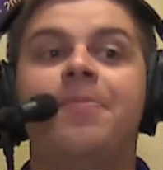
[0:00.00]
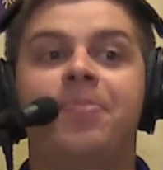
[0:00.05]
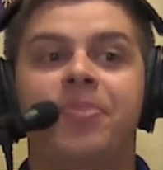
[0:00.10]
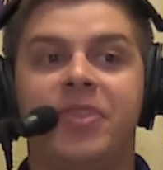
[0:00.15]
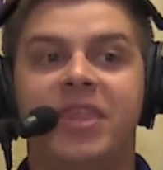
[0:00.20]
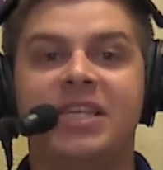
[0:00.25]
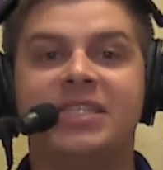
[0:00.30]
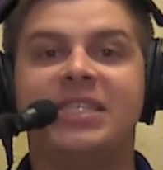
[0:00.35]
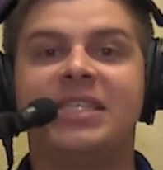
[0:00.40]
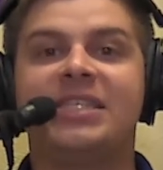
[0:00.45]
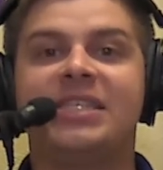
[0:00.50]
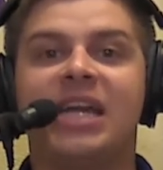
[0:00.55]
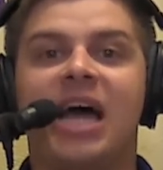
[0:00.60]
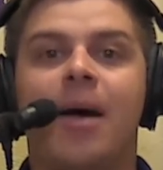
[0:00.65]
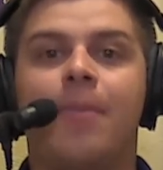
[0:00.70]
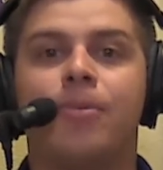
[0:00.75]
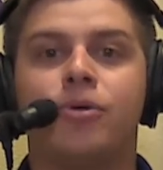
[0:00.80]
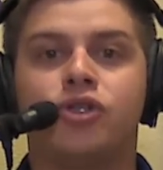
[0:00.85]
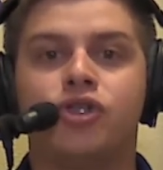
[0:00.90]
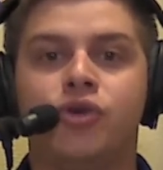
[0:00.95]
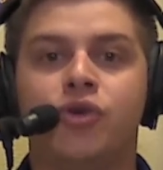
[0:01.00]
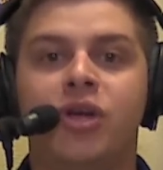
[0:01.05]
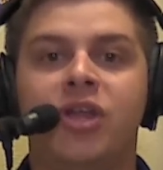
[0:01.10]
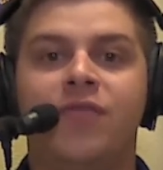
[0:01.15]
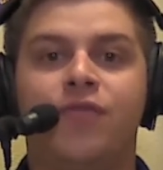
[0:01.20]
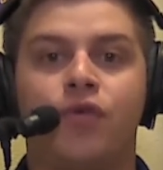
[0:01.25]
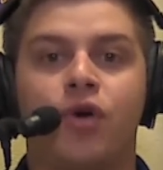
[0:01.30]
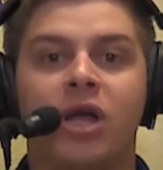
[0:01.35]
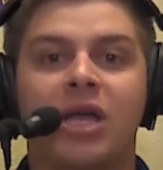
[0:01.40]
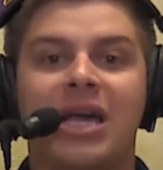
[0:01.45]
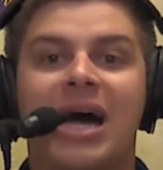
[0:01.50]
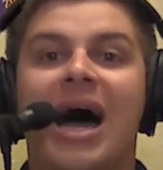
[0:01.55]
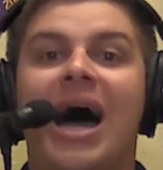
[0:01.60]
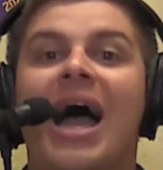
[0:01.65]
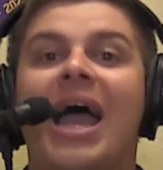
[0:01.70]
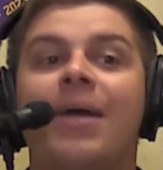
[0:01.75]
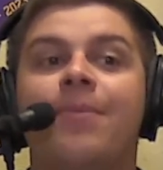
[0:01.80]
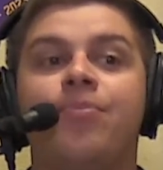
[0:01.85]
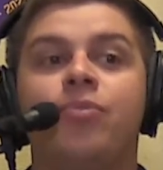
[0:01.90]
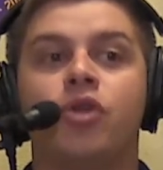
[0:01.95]
This is an opportunity for a
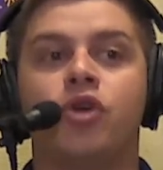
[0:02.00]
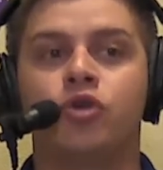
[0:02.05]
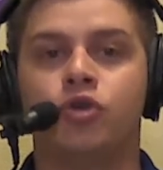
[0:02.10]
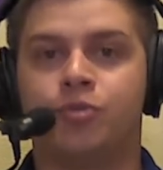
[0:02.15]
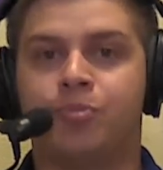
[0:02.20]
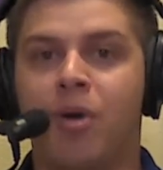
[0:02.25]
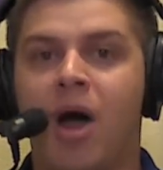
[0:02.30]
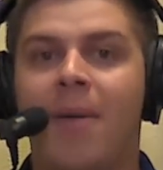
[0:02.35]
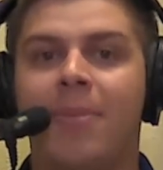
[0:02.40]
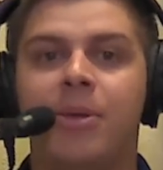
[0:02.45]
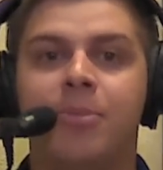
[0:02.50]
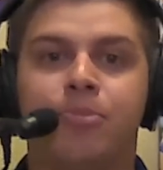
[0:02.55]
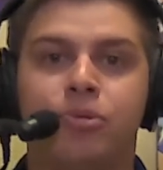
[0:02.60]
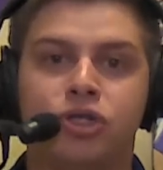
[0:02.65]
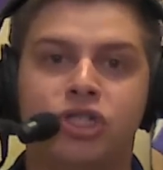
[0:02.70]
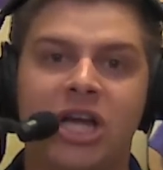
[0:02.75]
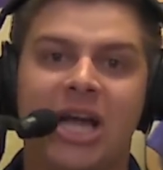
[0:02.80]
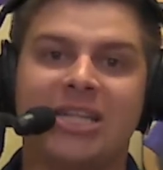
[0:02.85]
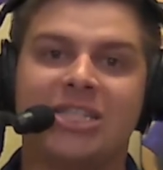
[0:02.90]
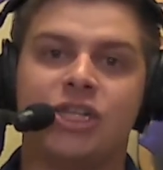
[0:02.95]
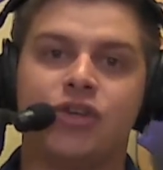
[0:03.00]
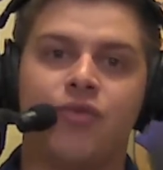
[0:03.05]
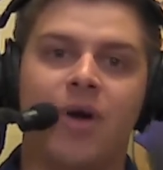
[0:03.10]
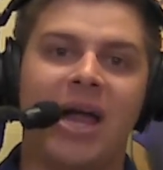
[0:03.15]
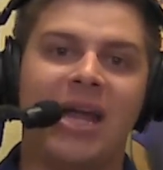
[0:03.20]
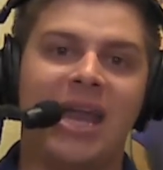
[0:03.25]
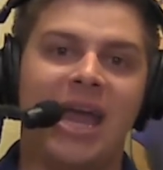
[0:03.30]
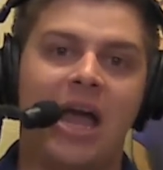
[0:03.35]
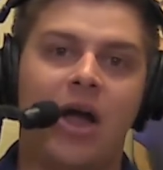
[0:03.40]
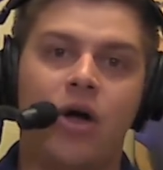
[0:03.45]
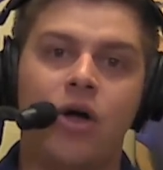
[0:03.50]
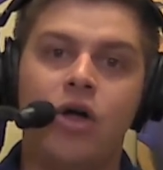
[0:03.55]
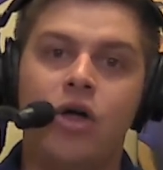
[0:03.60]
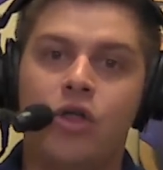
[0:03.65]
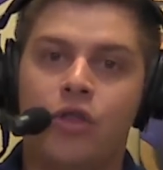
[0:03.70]
guy who's probably projected right now,